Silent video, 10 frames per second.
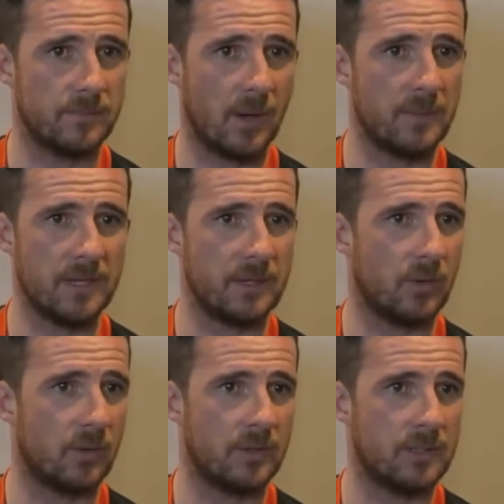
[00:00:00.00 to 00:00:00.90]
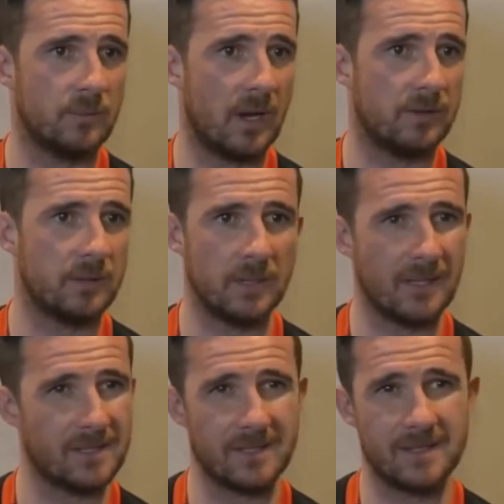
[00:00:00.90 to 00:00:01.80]
humming and hawing and whatever, but
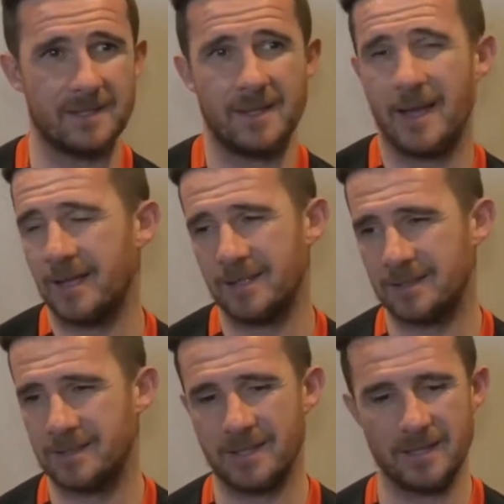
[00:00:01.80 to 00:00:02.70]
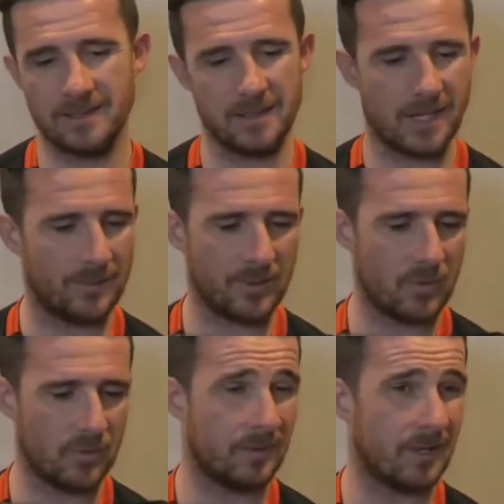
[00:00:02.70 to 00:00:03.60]
listen, that's acceptable.